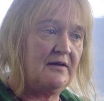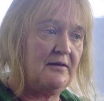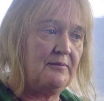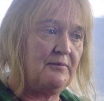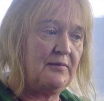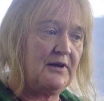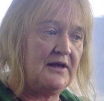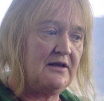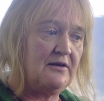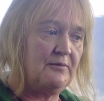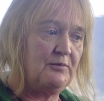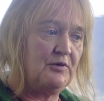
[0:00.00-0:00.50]

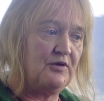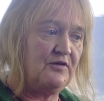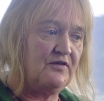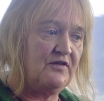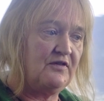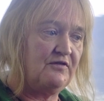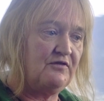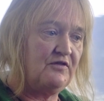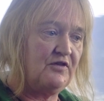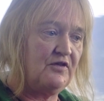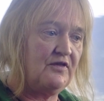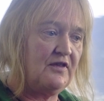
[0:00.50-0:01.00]
been
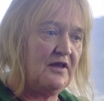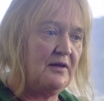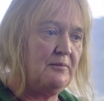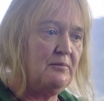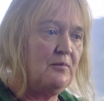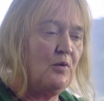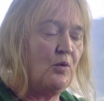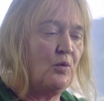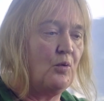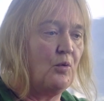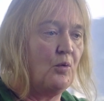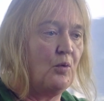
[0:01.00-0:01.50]
abusive to
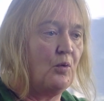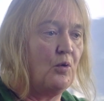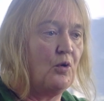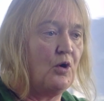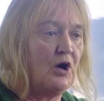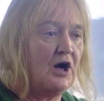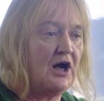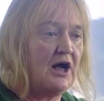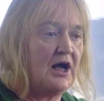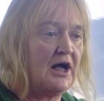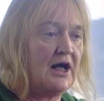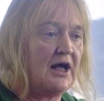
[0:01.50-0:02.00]
them,
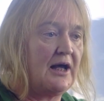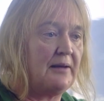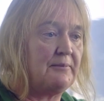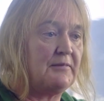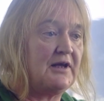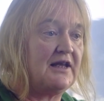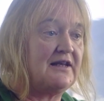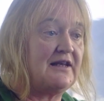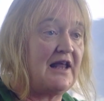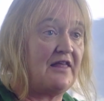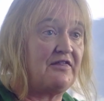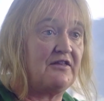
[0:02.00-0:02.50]
or
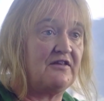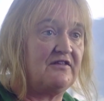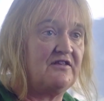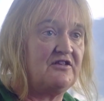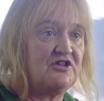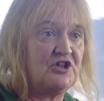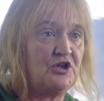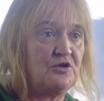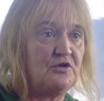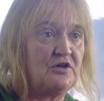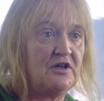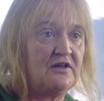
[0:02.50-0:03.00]
another
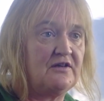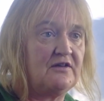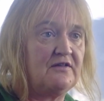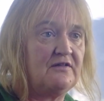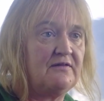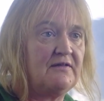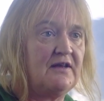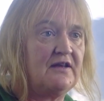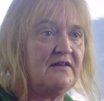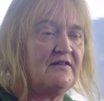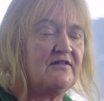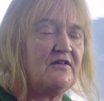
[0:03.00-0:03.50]

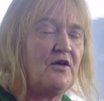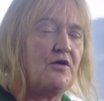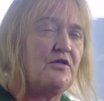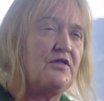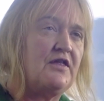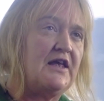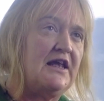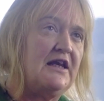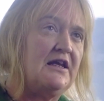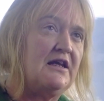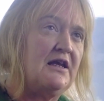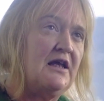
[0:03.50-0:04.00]
student. And so
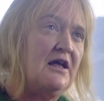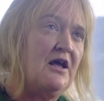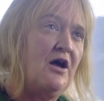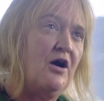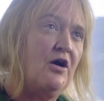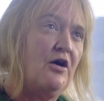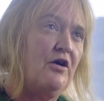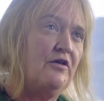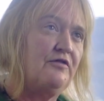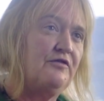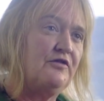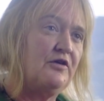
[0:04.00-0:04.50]
then
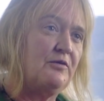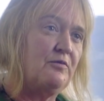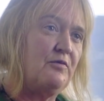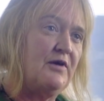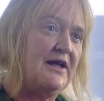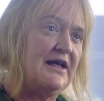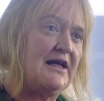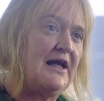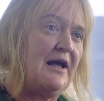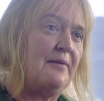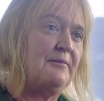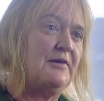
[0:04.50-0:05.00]
often
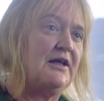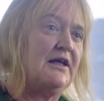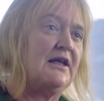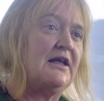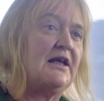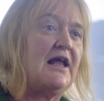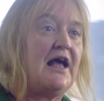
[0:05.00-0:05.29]
we're coming in